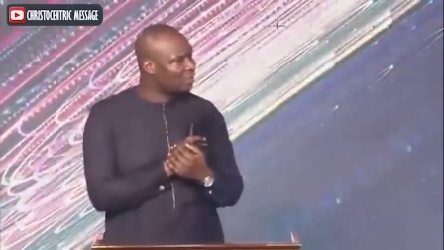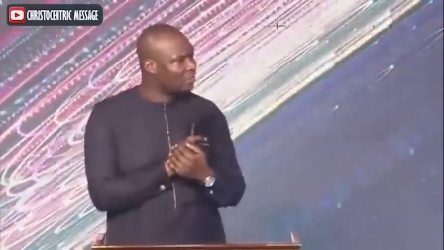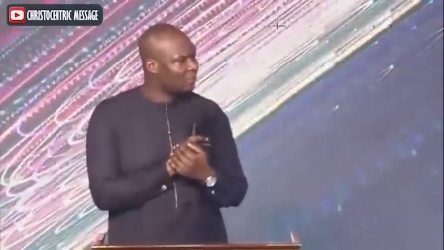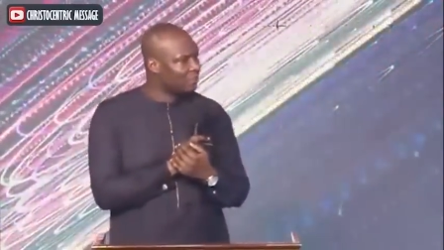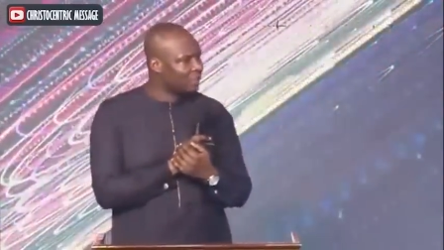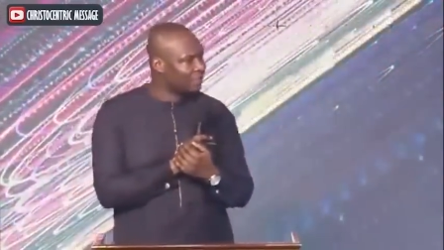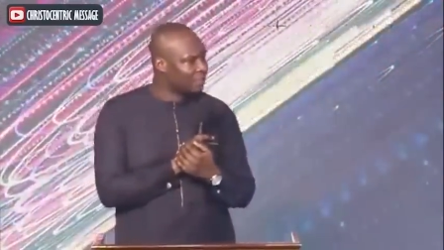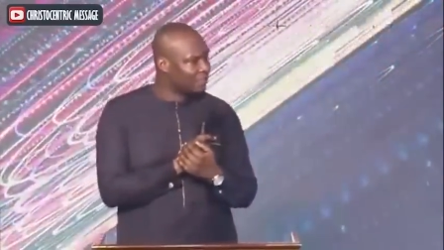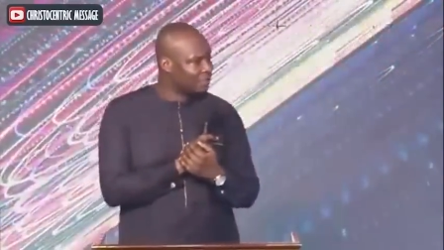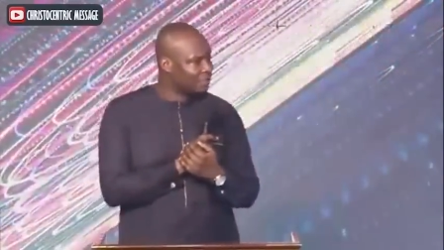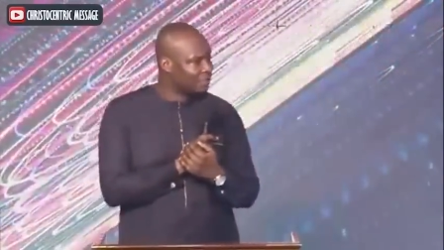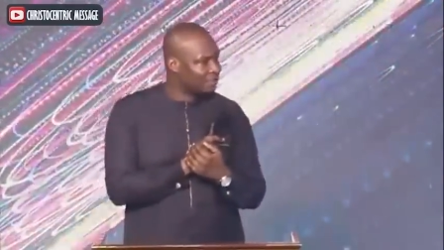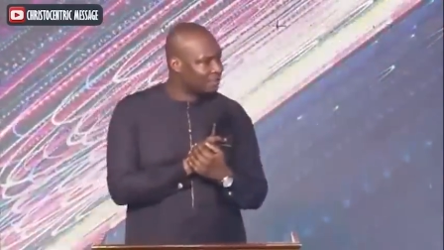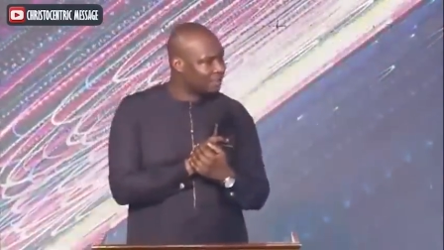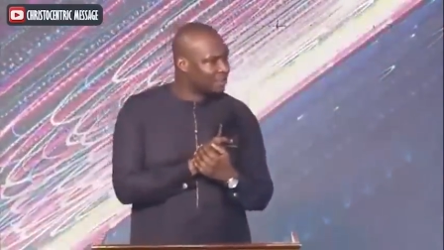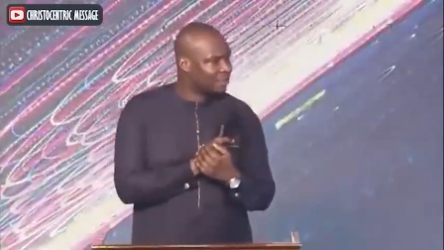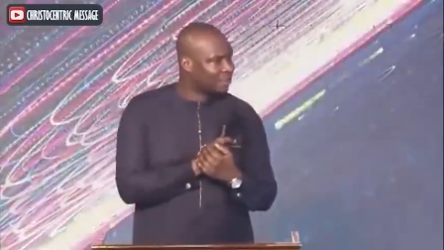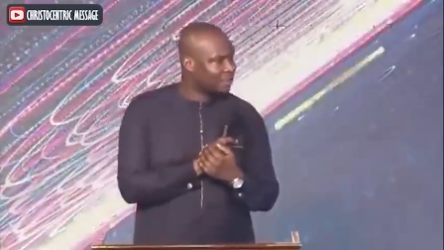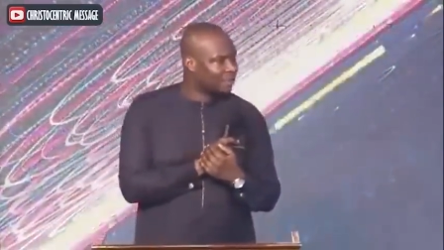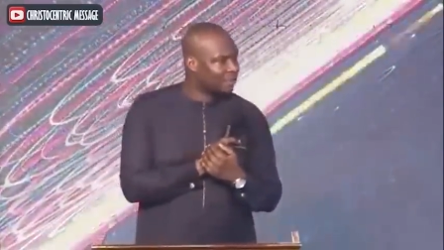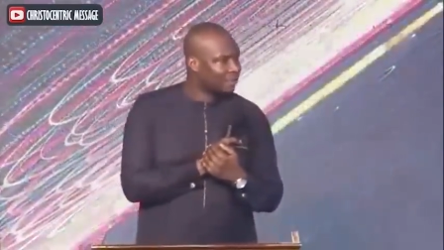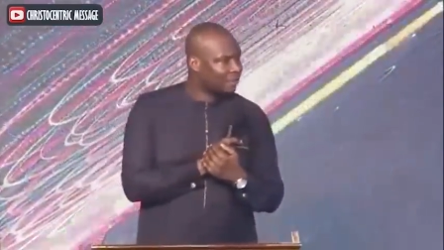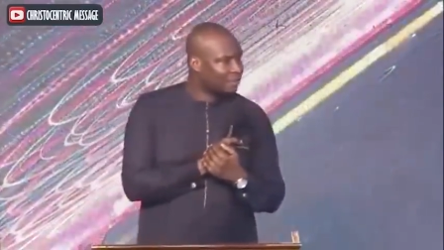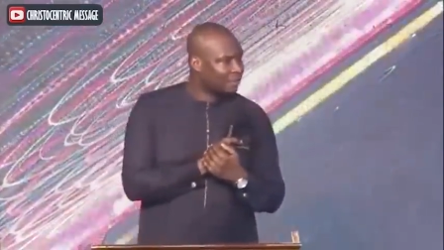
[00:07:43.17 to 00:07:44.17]
place
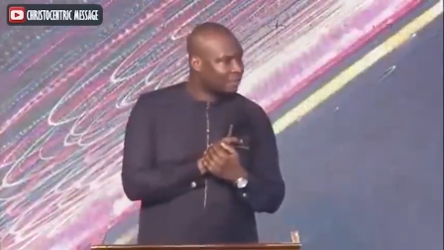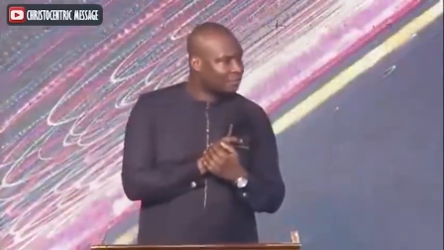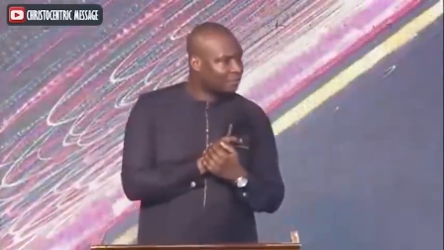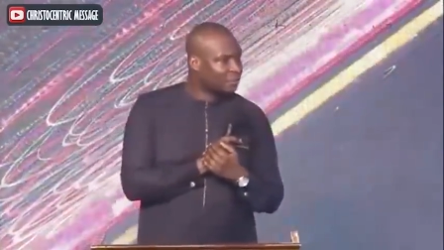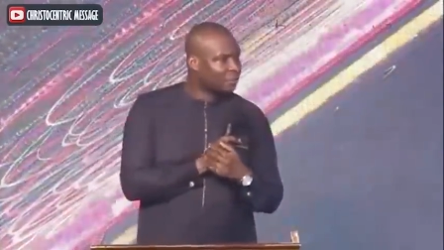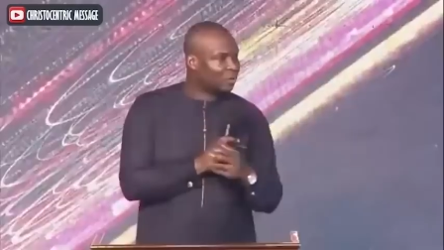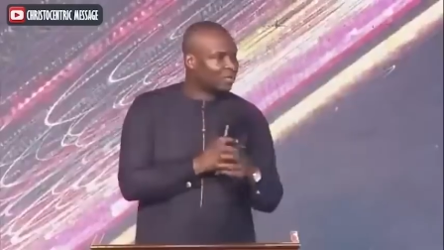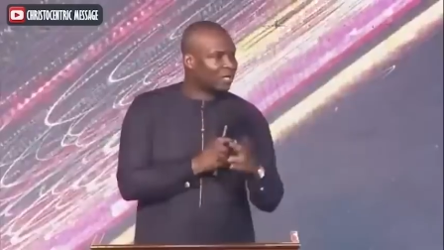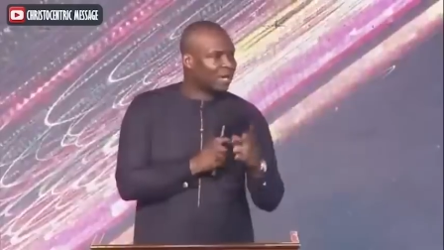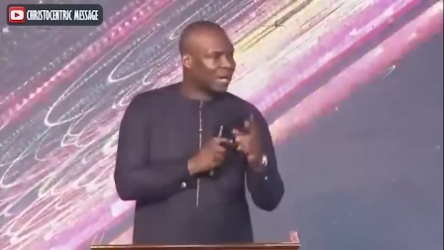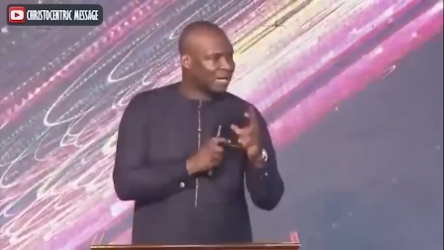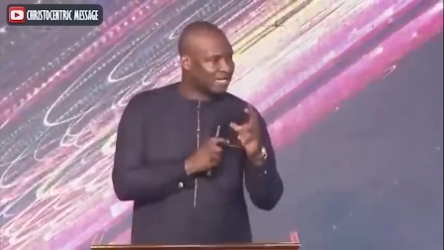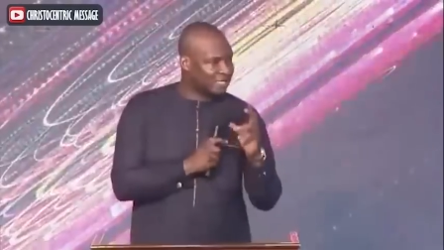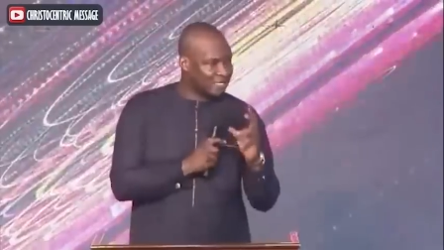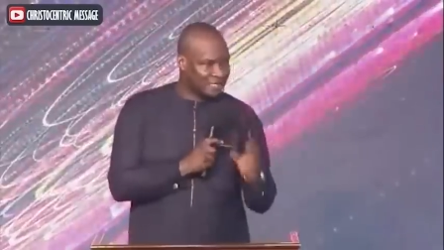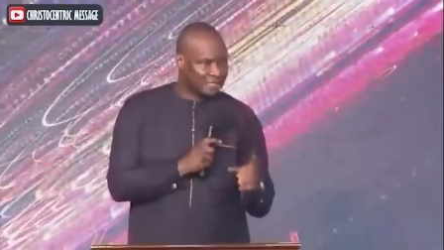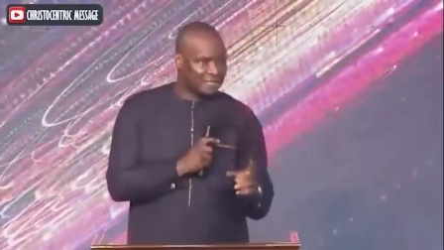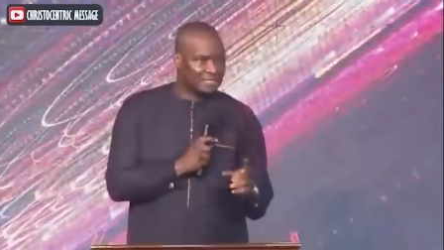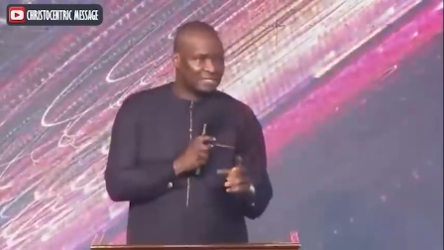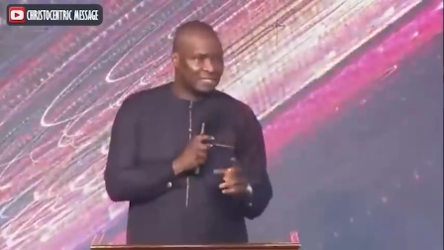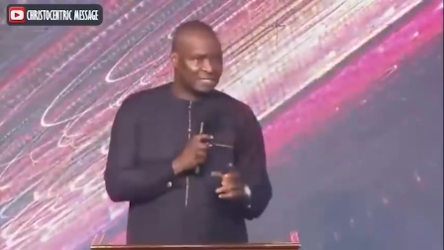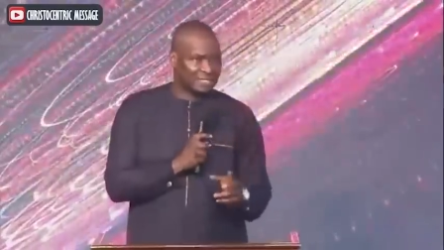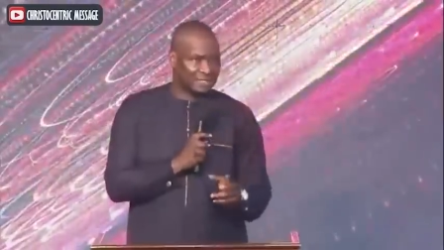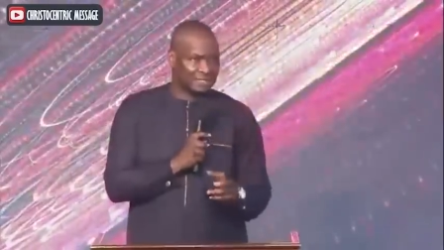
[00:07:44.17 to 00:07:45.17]
for 90
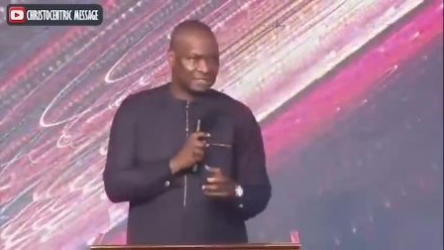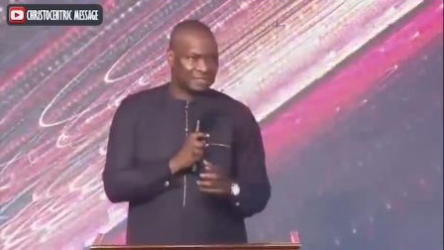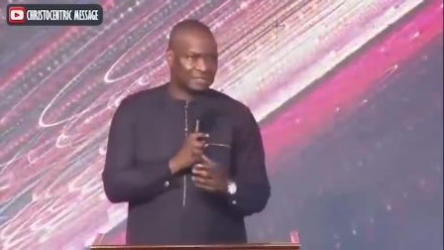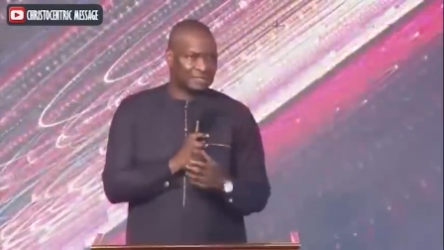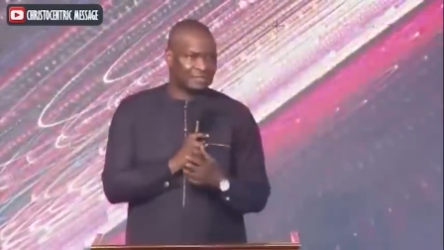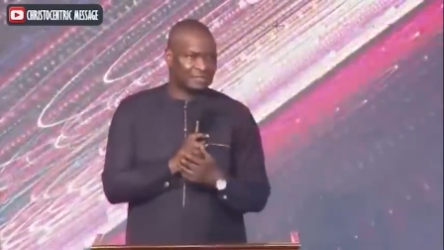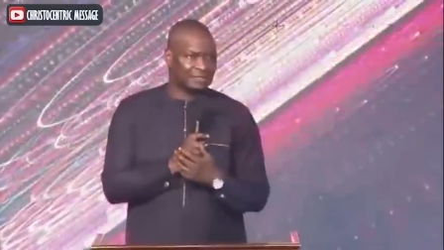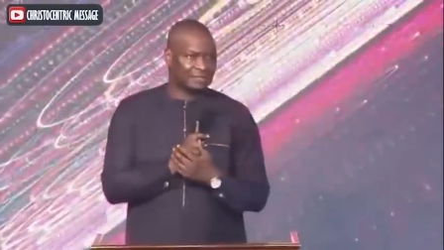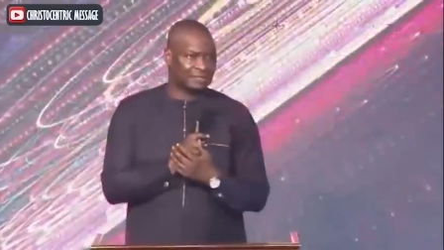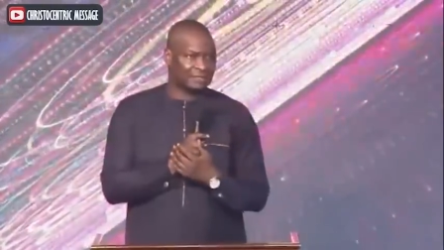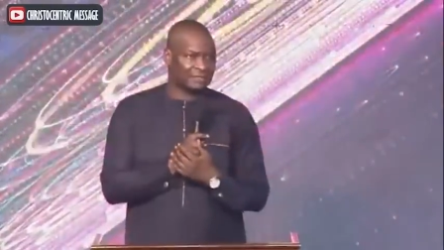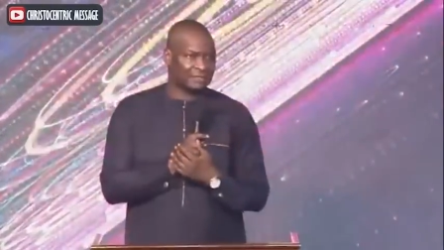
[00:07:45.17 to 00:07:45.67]
days